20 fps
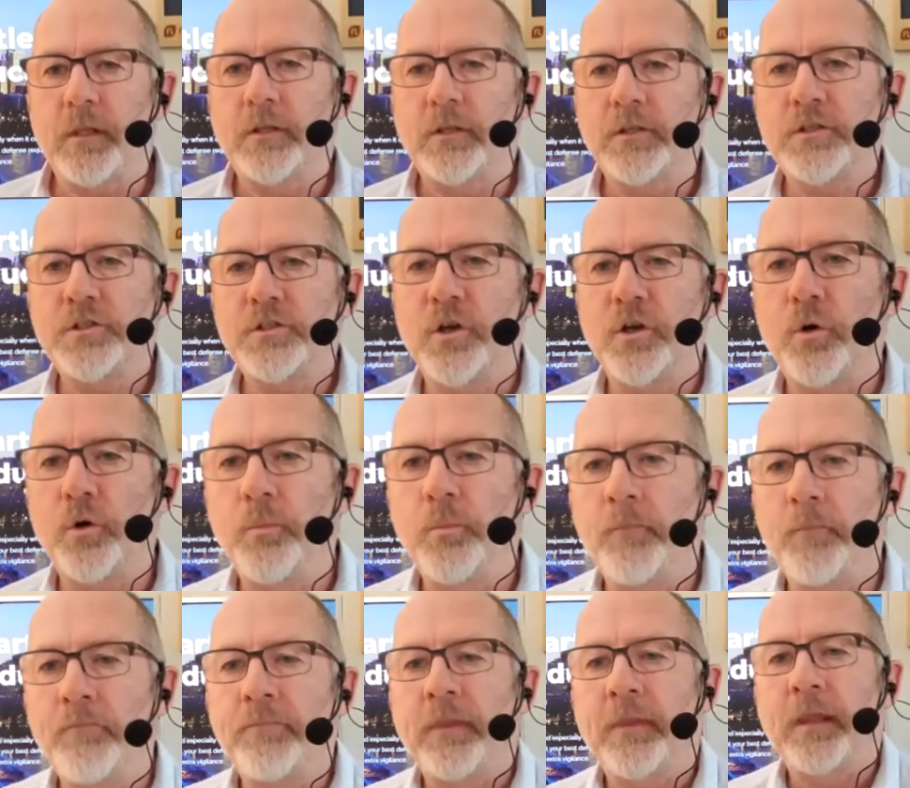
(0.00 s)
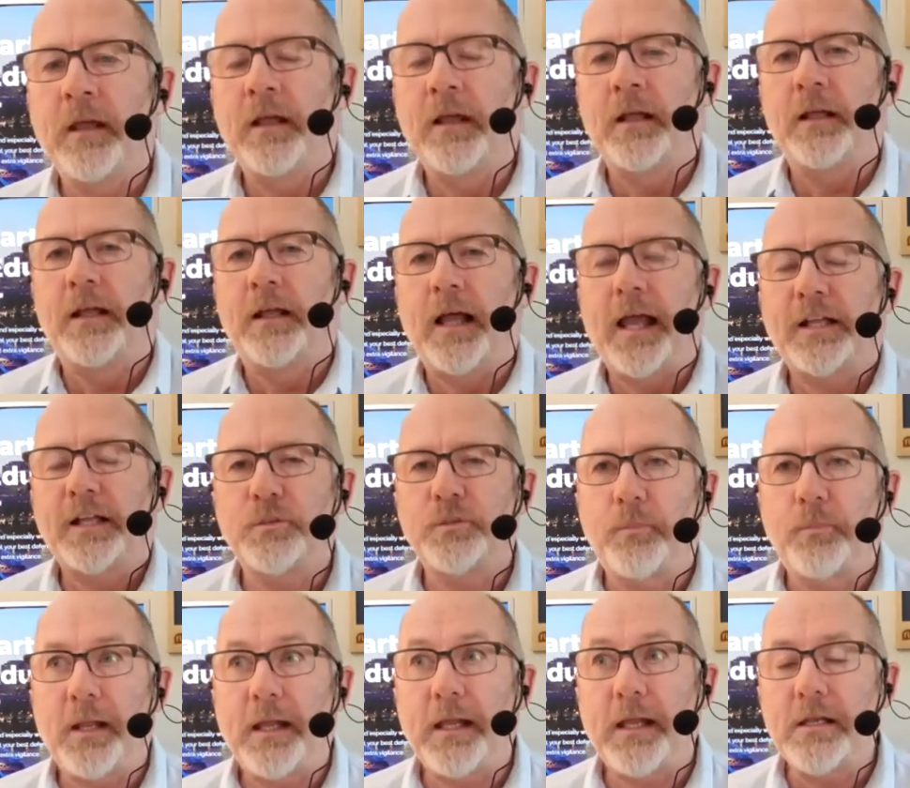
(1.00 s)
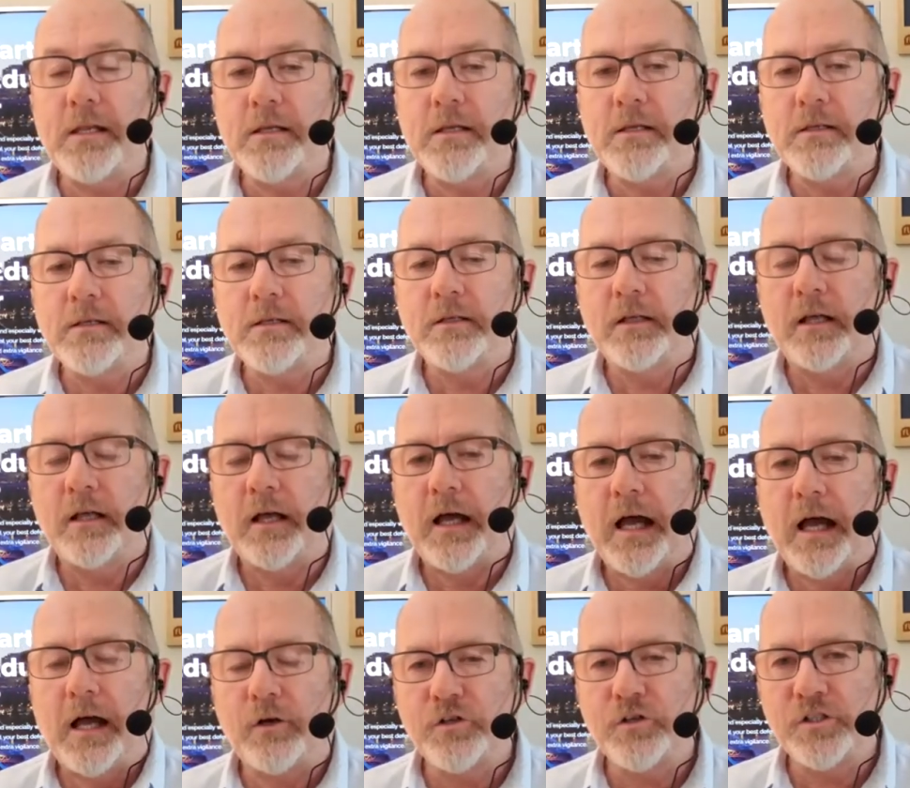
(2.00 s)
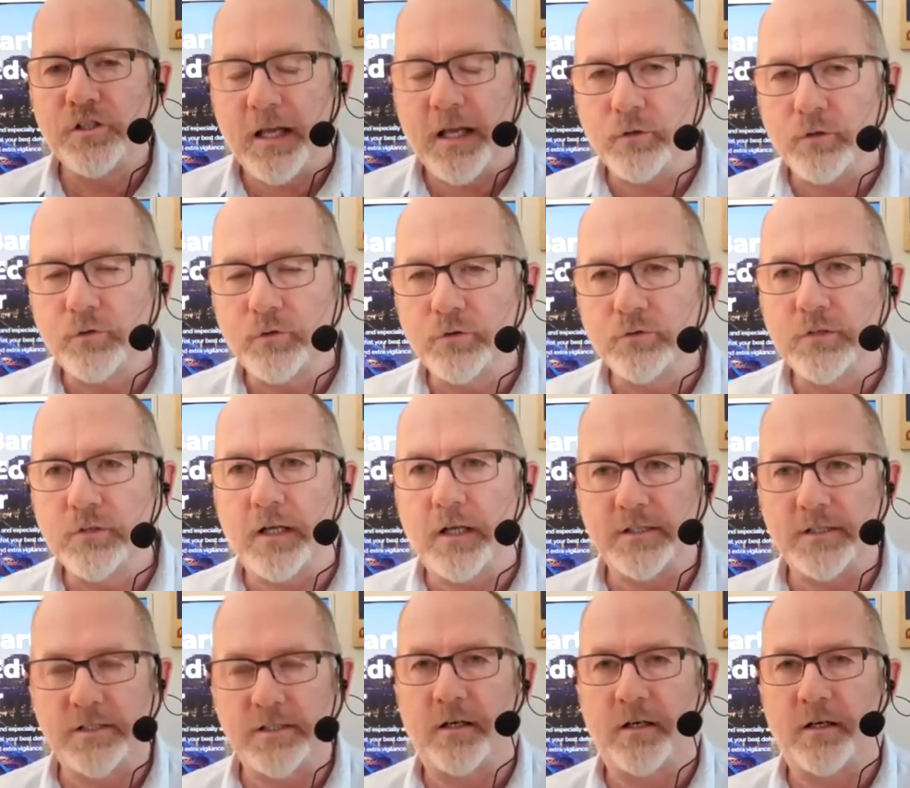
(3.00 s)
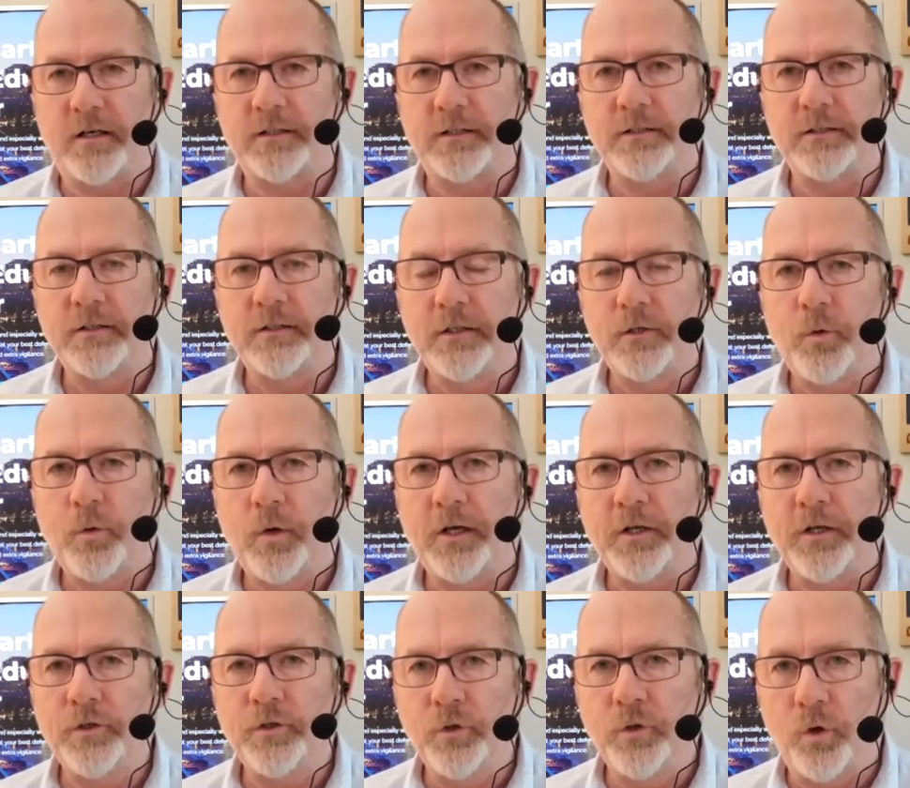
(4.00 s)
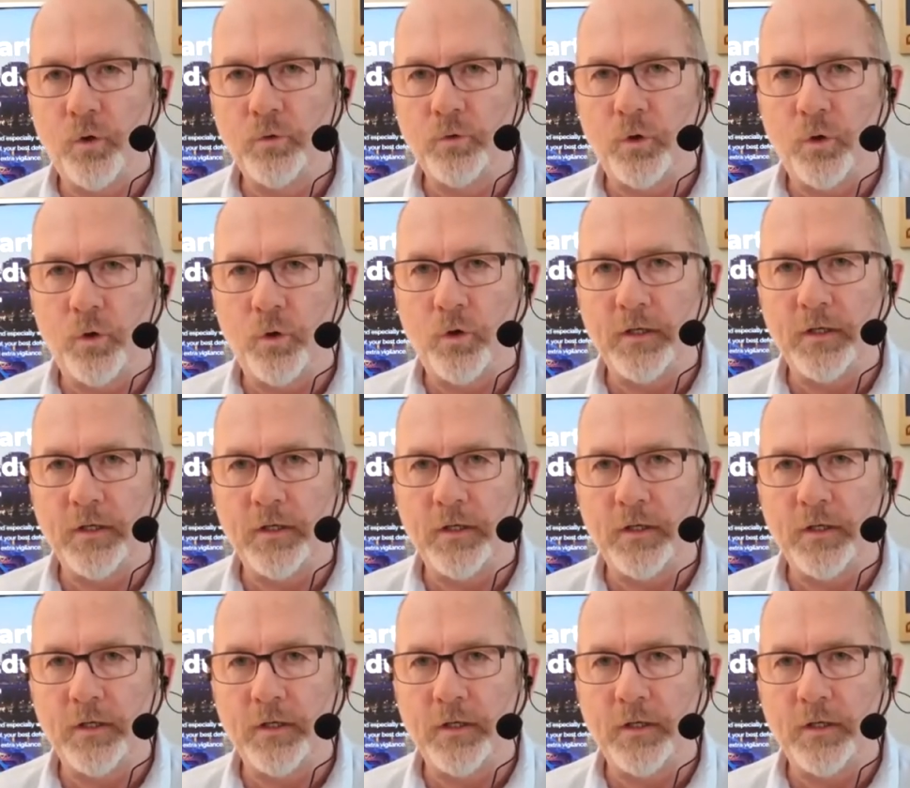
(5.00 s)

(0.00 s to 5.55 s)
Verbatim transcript: So, explain how Shadow Crew got started, what your role